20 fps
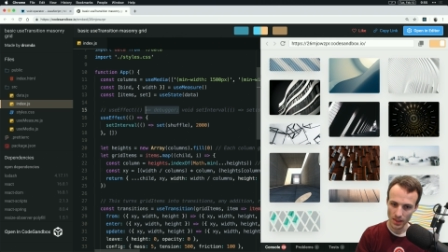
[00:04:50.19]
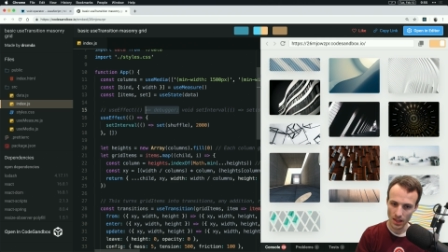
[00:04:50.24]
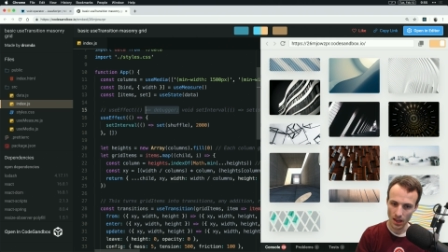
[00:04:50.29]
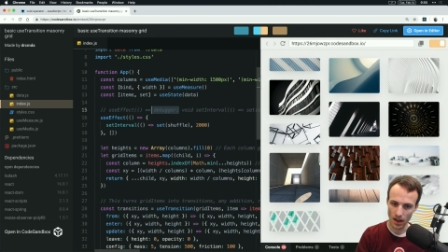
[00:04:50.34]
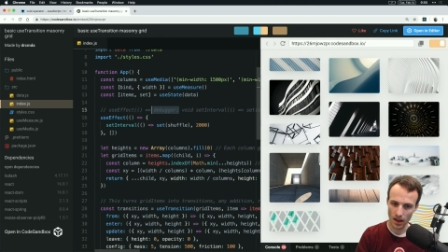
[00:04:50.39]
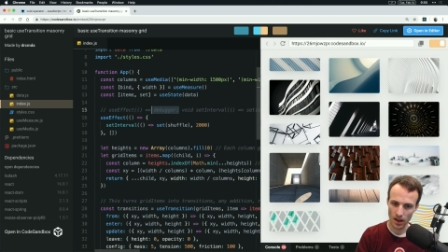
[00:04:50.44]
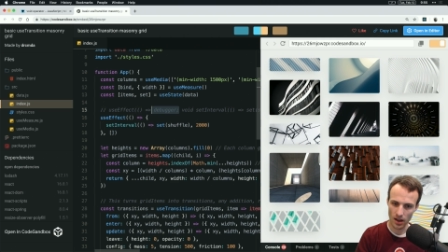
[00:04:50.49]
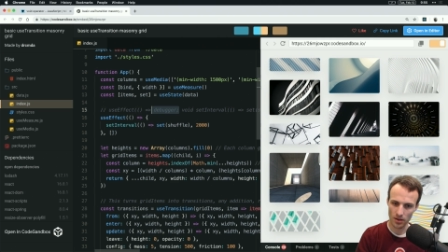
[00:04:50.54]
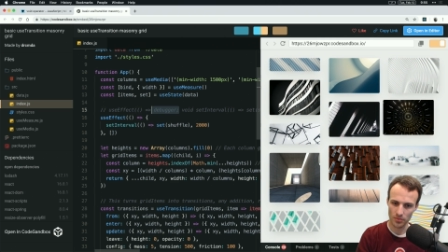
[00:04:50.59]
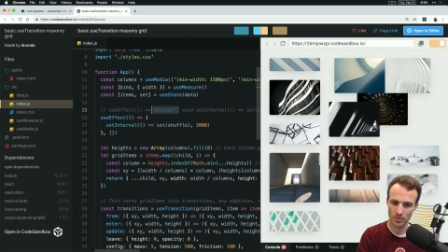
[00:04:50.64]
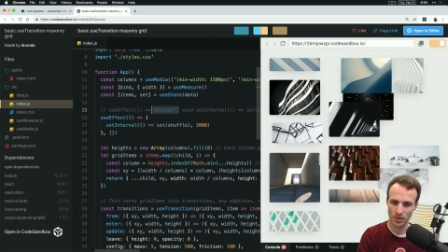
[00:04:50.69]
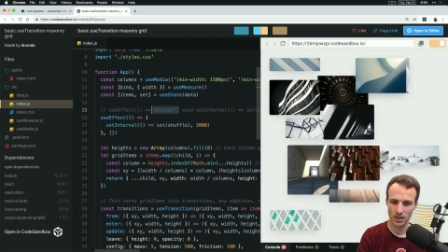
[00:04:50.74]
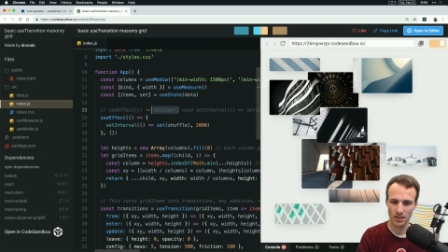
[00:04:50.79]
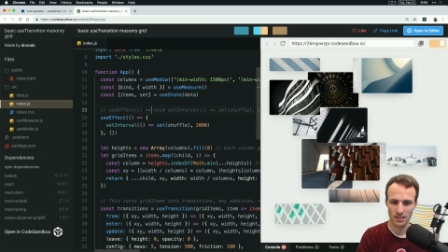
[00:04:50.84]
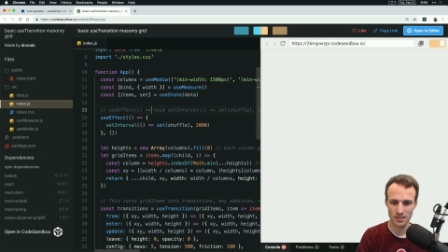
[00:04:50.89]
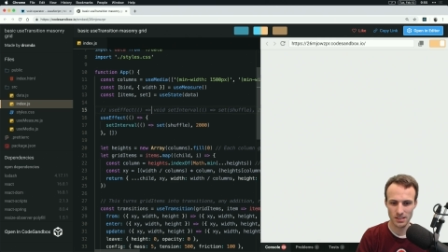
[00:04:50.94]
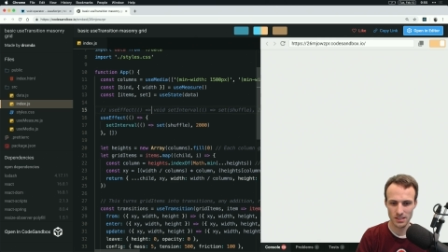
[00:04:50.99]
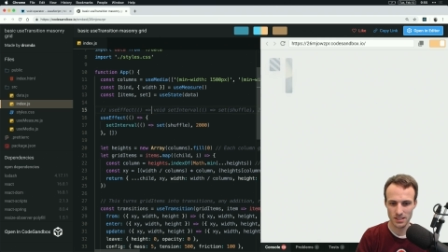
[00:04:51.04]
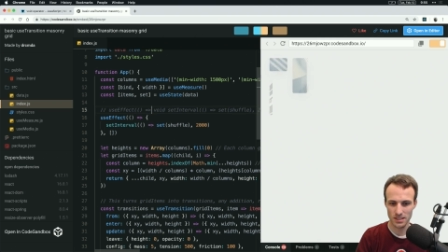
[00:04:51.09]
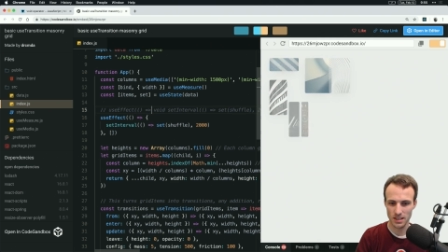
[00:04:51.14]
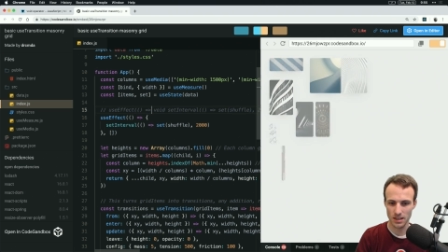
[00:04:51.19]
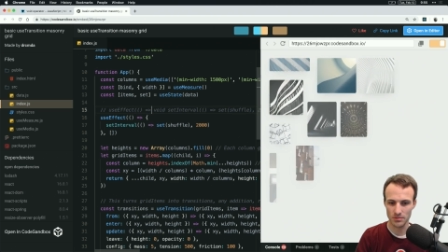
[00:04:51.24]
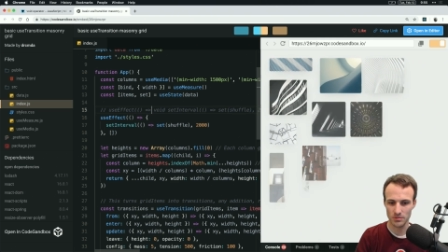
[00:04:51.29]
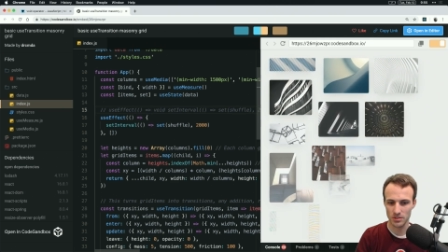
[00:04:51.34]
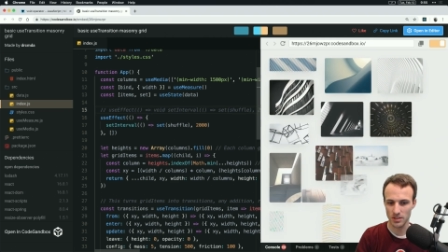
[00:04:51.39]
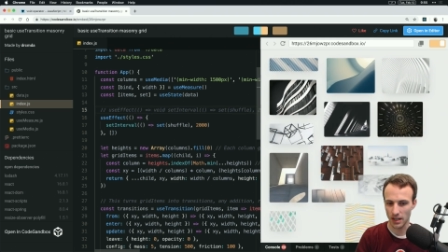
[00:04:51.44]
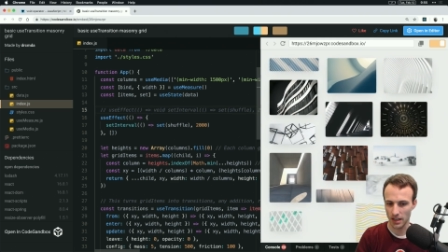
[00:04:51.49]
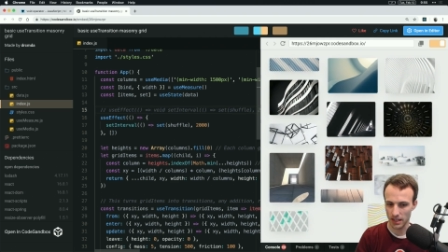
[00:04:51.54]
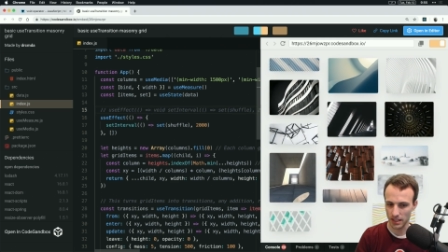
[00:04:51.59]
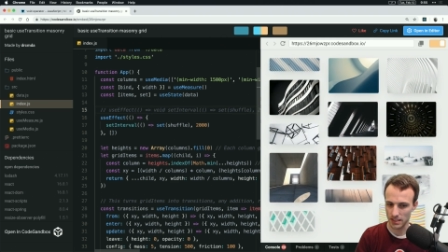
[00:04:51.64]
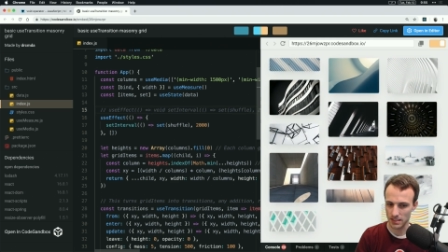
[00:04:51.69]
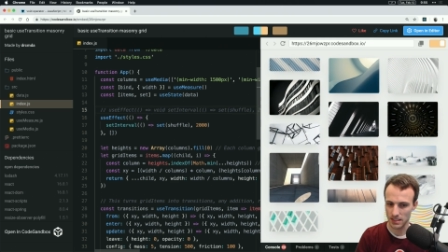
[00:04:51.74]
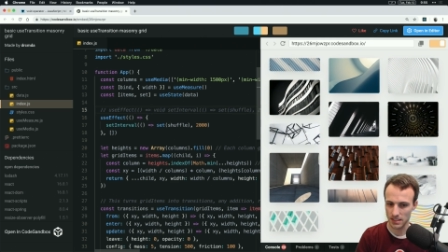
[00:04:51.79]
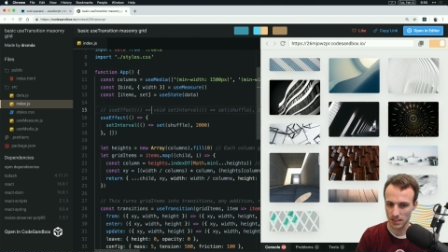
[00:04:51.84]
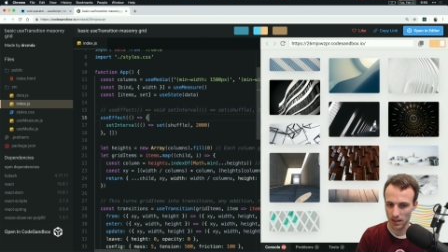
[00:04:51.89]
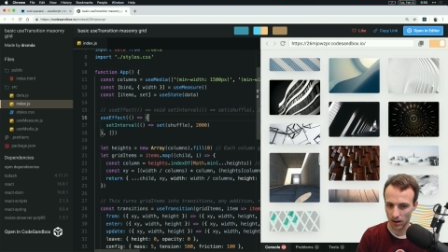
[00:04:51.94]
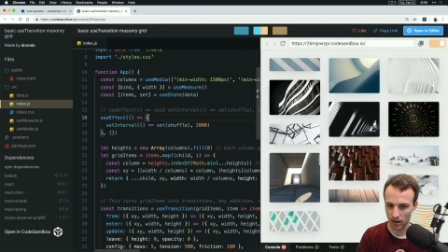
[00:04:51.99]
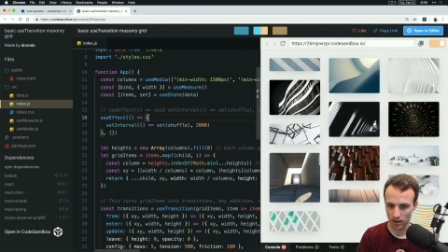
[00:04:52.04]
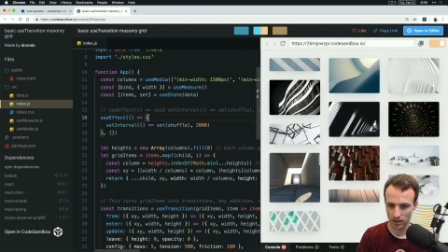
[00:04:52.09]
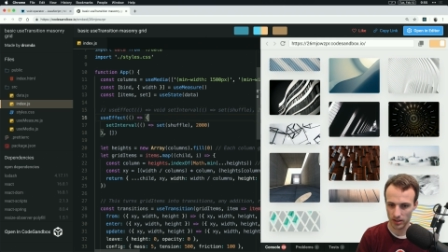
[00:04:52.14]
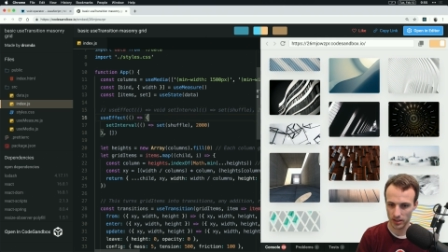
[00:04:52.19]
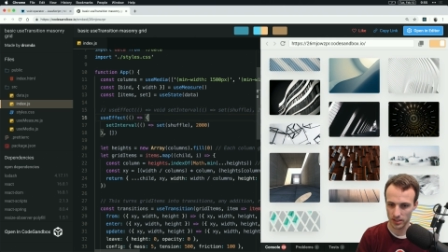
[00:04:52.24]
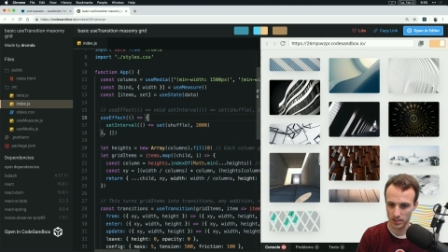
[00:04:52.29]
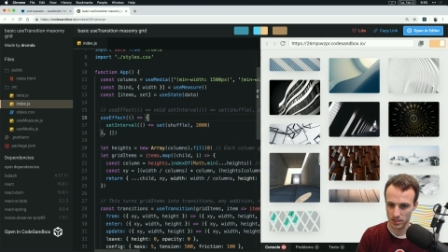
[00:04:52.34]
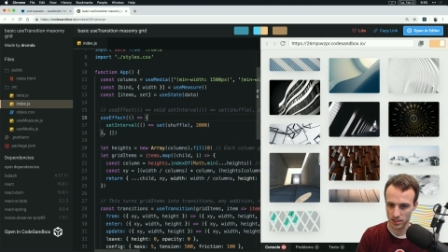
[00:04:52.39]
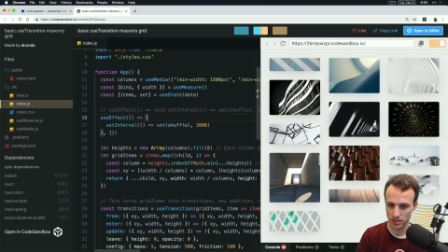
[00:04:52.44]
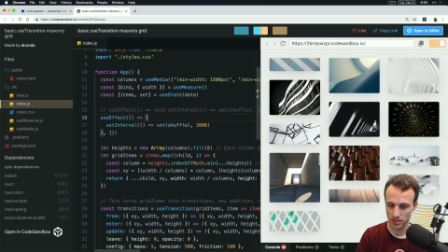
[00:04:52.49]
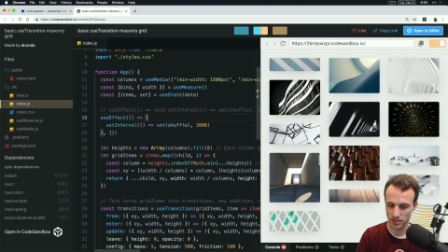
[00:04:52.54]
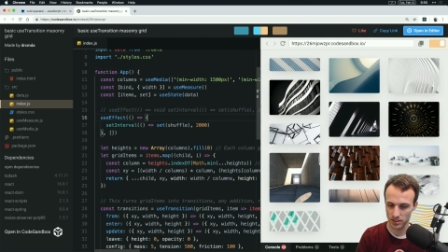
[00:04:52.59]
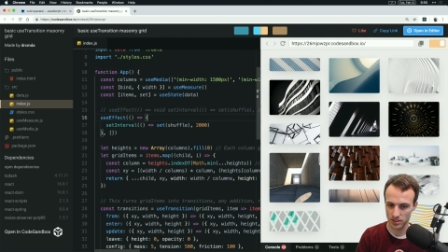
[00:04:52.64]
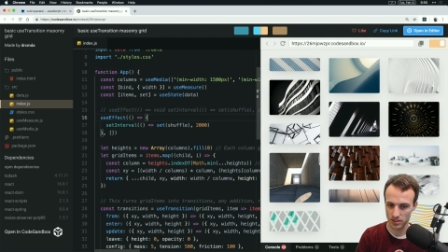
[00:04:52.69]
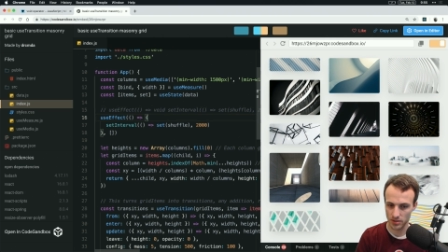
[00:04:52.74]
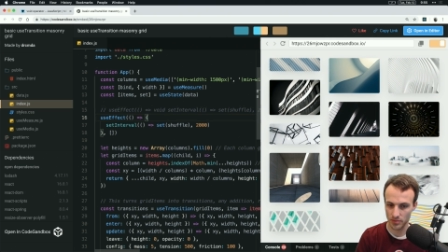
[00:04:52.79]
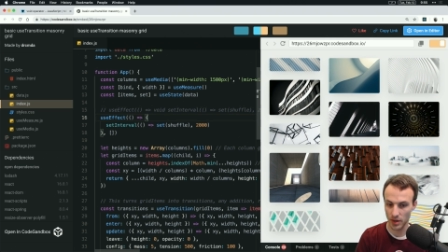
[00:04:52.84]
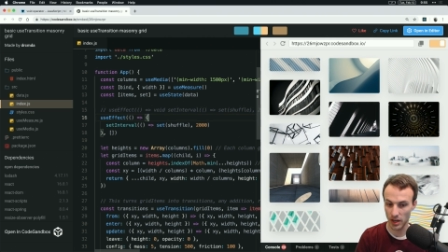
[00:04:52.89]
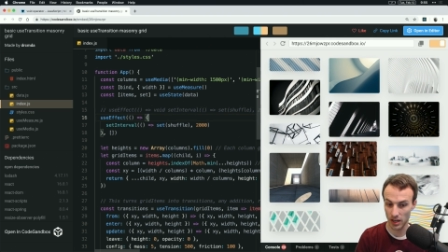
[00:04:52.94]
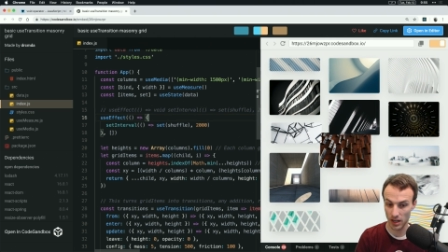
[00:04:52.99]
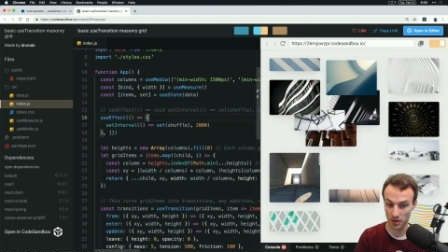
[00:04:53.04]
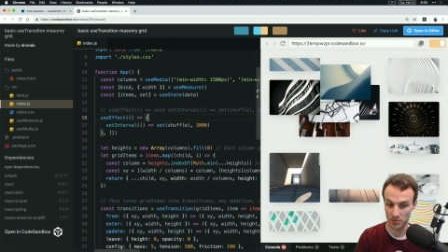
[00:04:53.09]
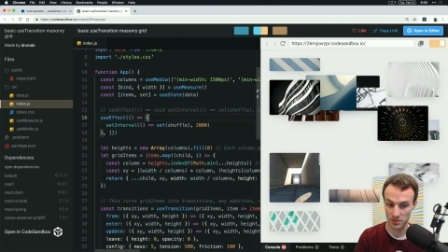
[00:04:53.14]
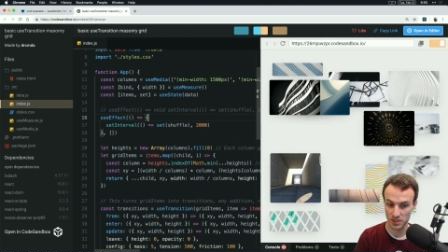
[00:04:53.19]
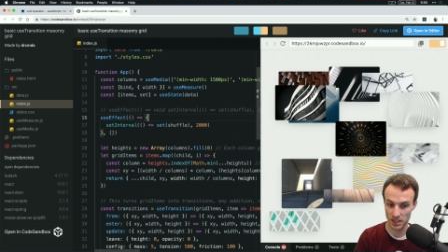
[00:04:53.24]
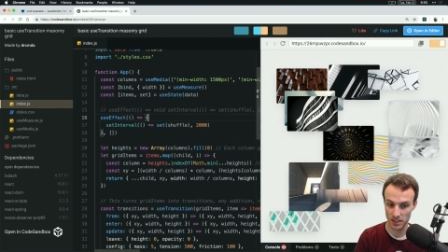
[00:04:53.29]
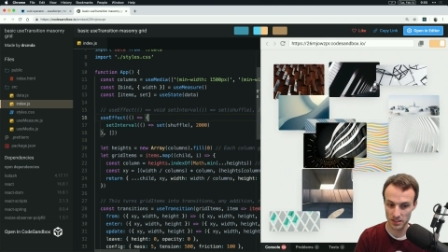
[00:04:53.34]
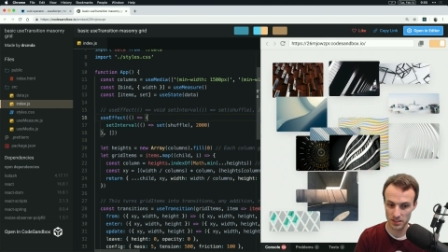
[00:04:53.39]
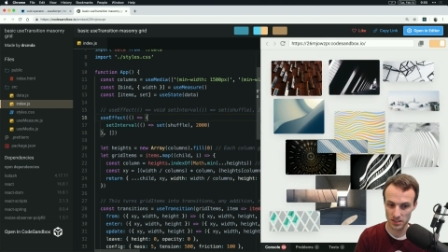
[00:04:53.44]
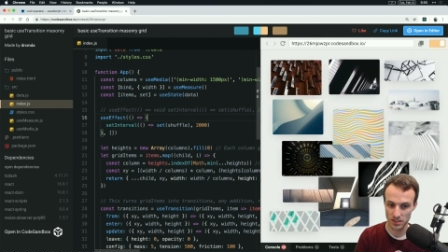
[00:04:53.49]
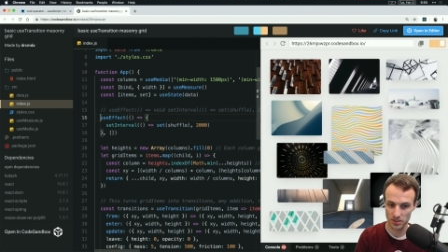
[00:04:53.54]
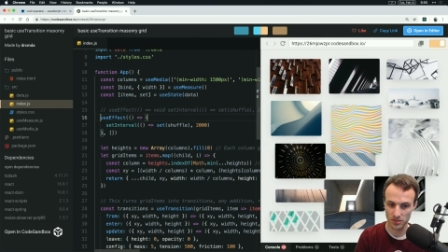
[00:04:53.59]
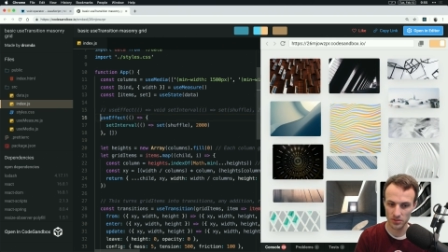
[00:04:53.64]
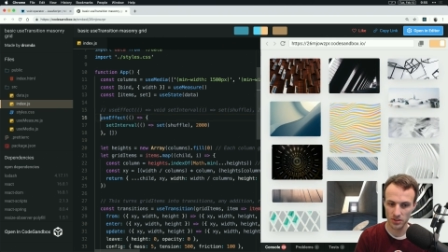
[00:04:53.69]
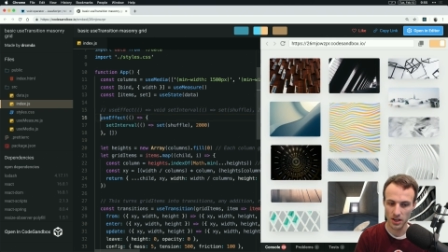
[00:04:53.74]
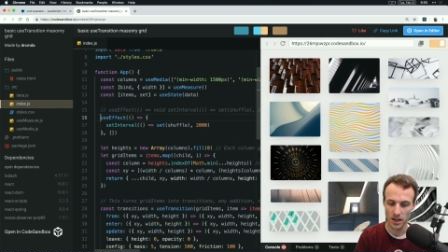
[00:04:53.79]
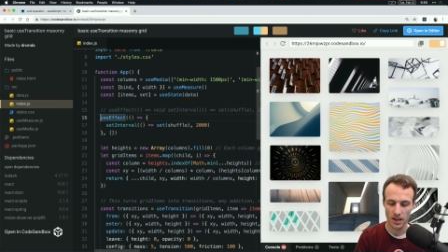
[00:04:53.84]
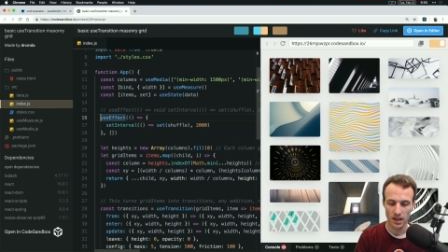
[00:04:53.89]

Um, but it just seems like it's harder to, to make updates to.